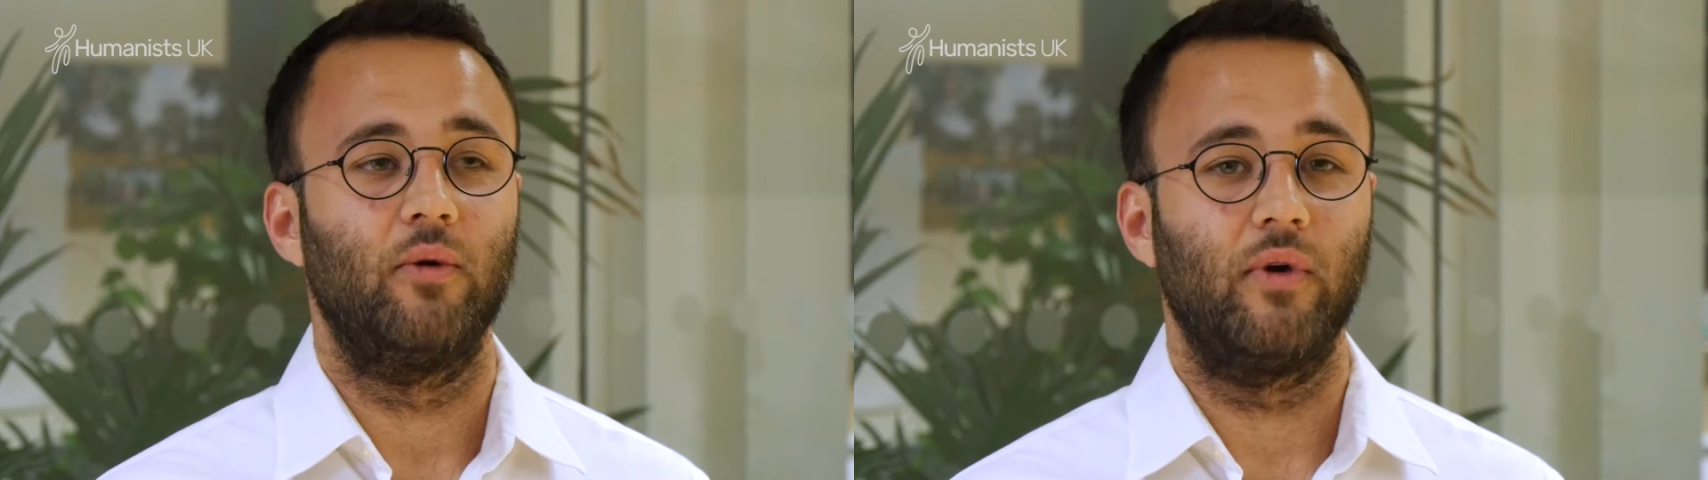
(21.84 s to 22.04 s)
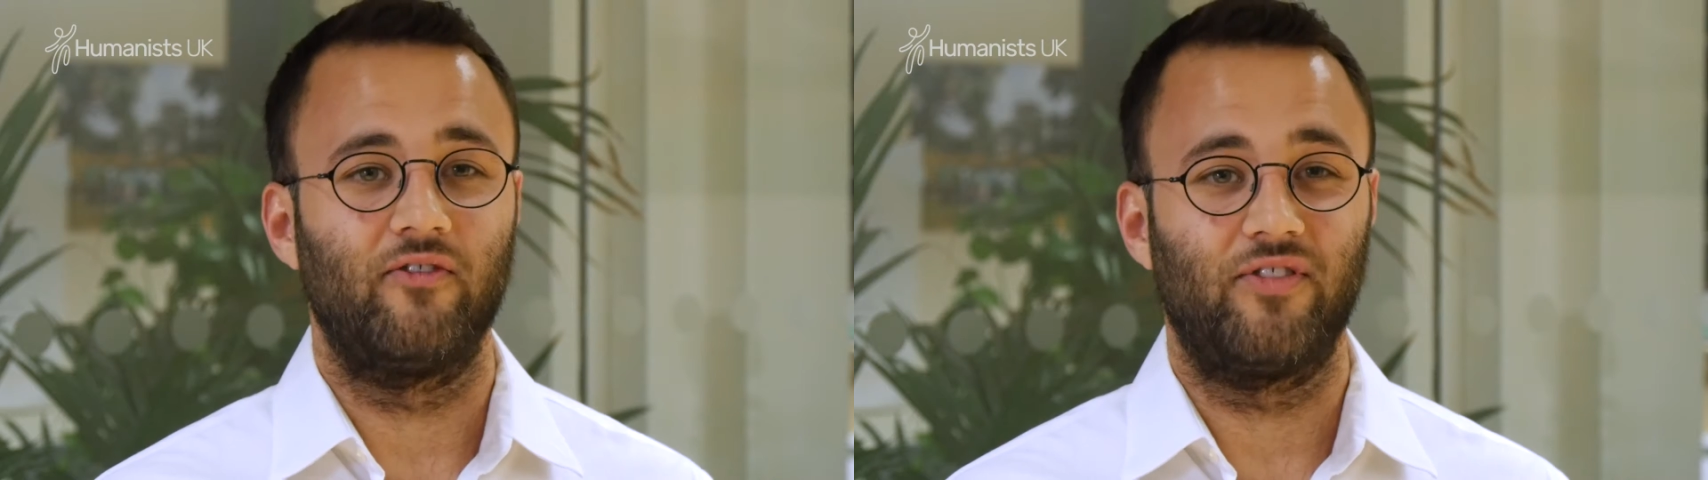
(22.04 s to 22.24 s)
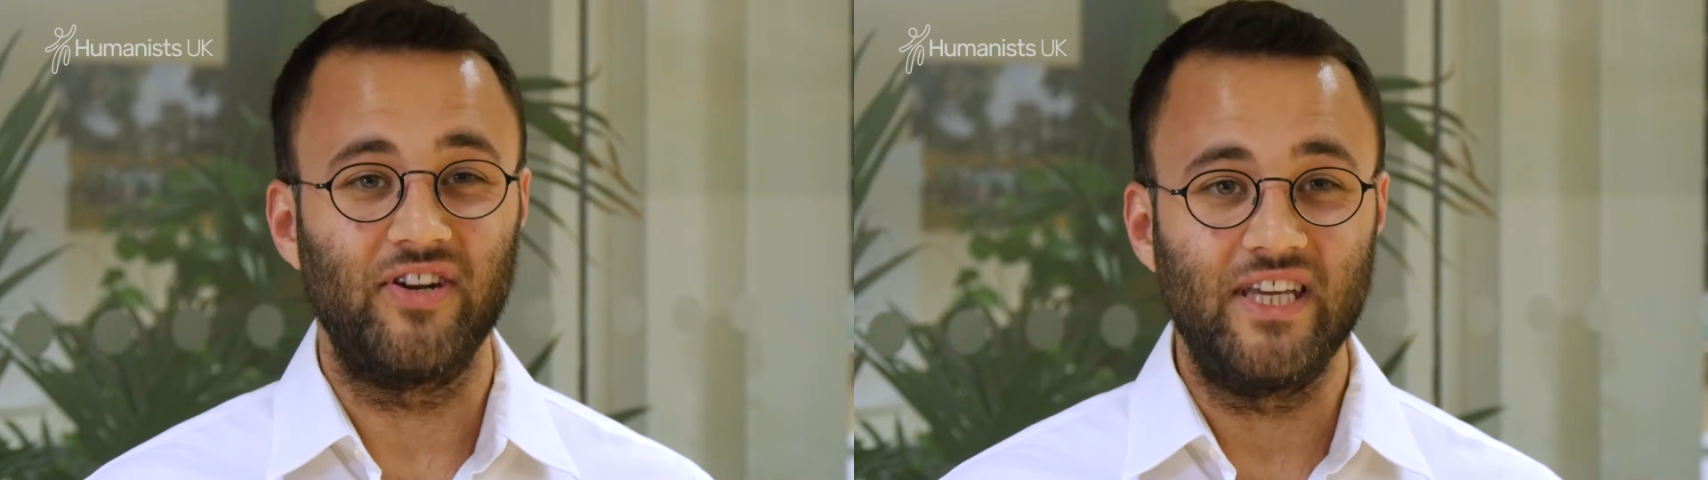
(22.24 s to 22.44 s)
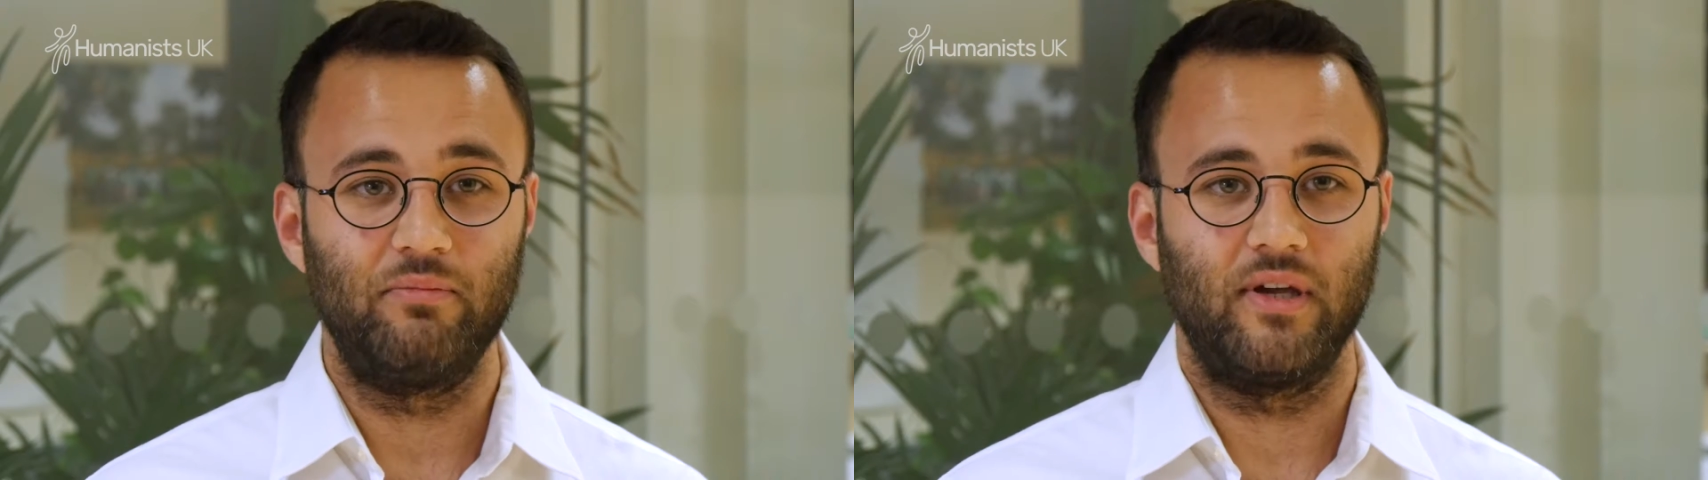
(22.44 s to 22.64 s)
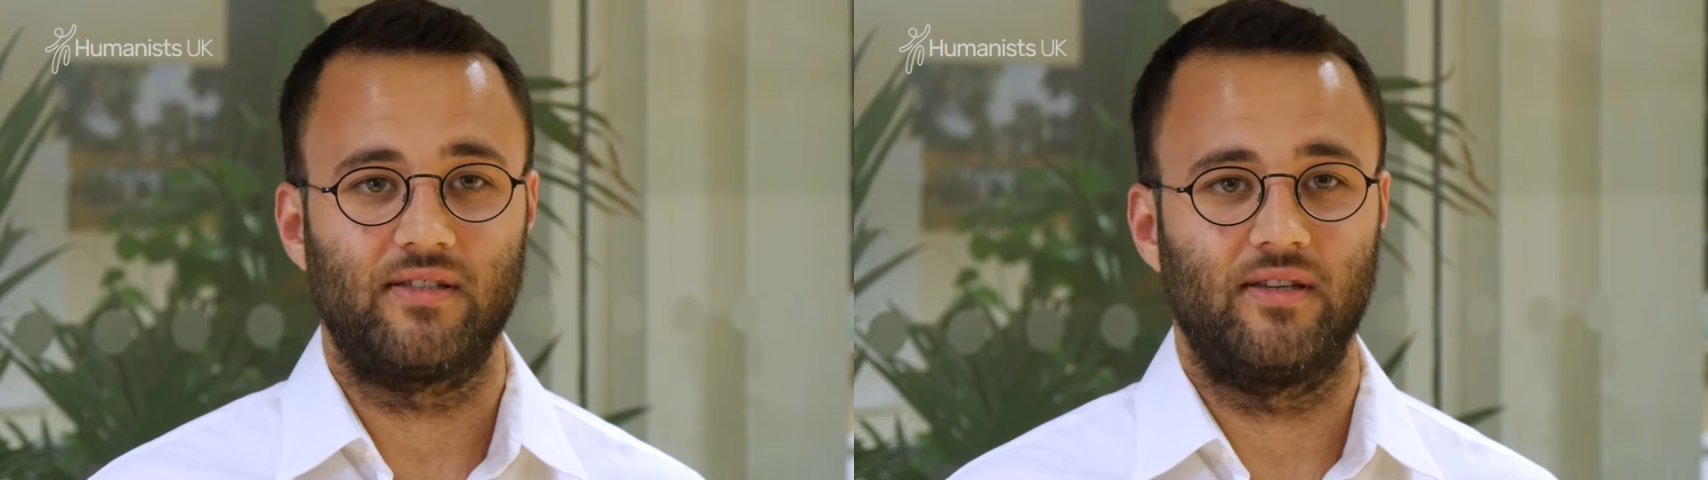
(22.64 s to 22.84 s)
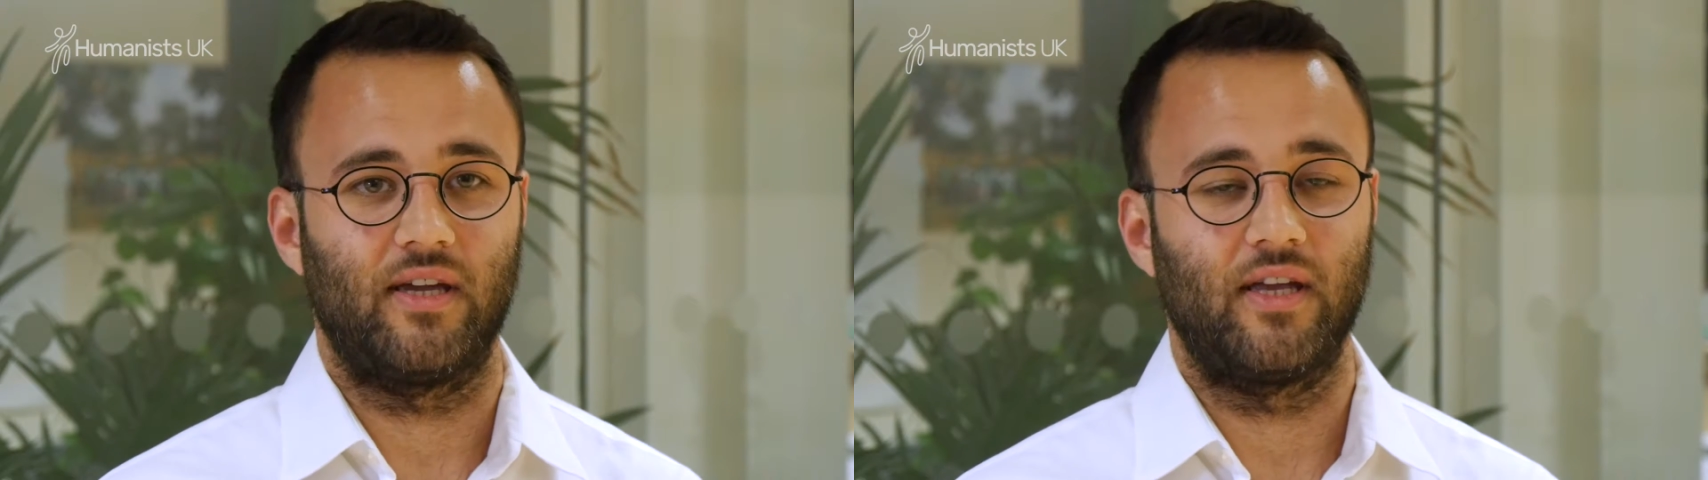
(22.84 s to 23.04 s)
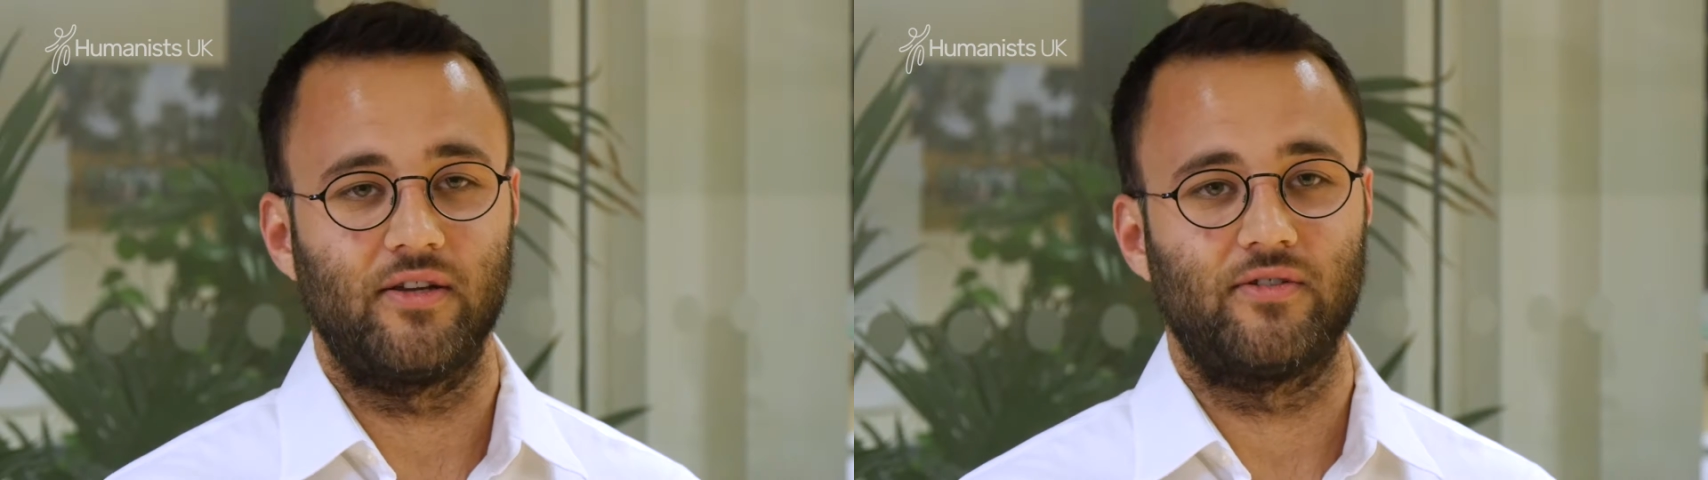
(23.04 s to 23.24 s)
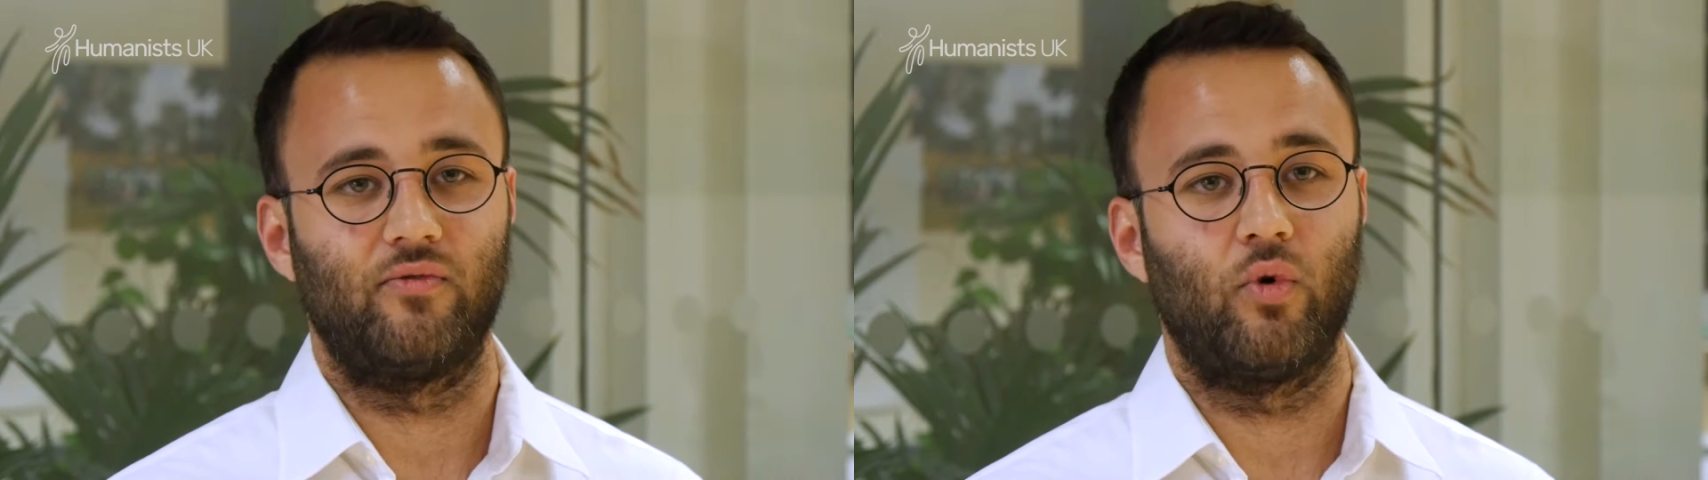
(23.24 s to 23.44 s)
We have three basic
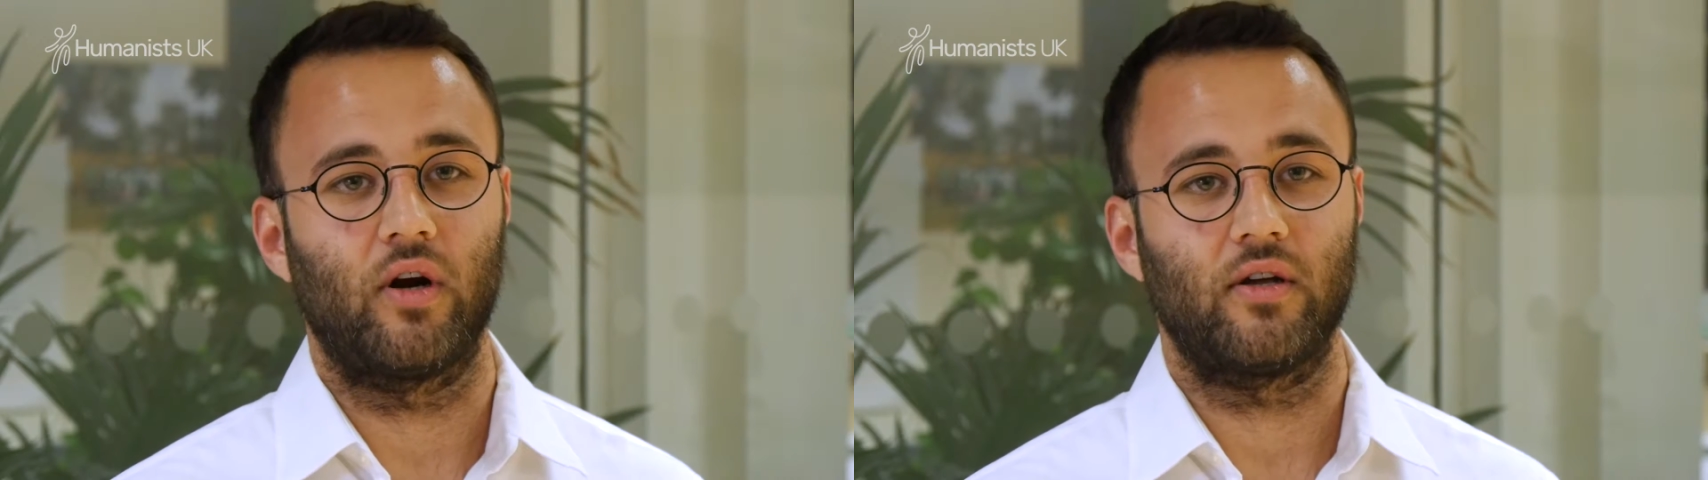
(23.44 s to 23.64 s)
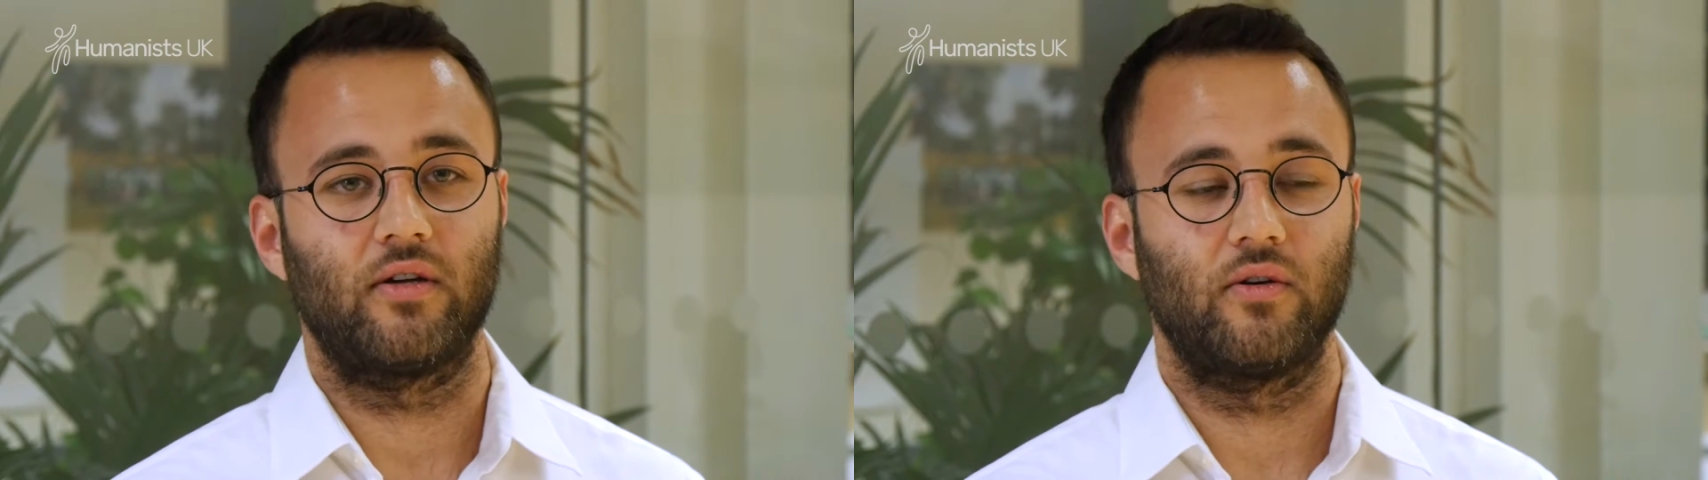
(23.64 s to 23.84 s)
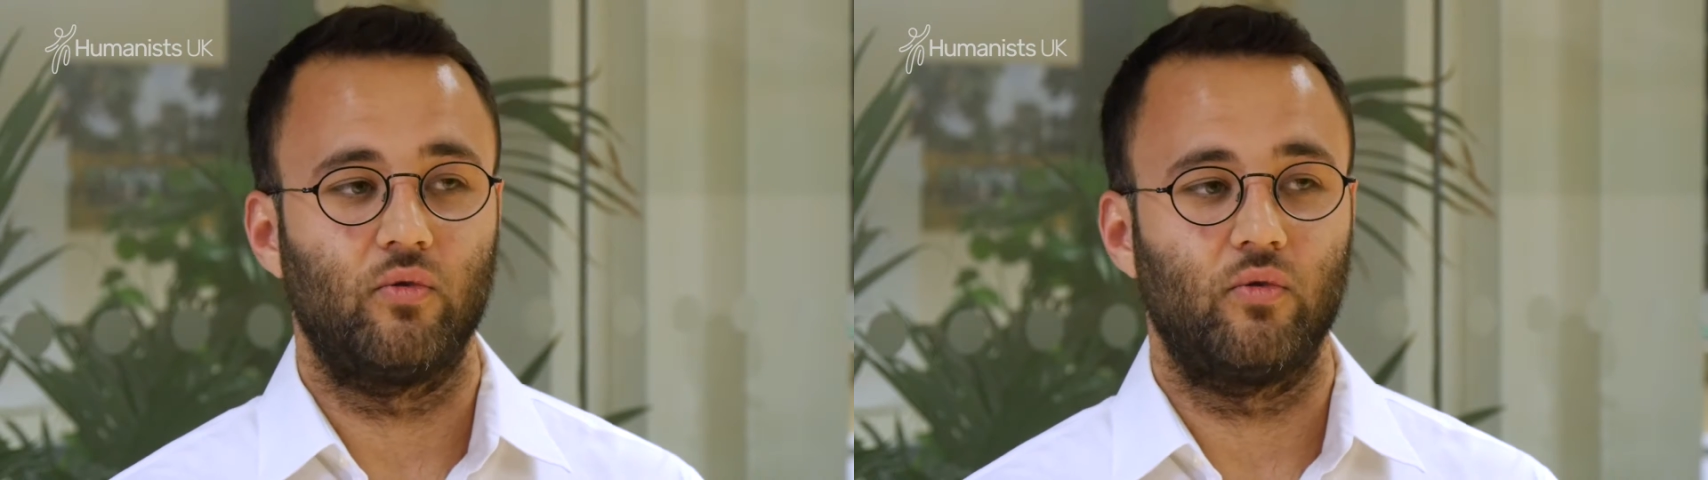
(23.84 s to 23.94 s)
areas of work.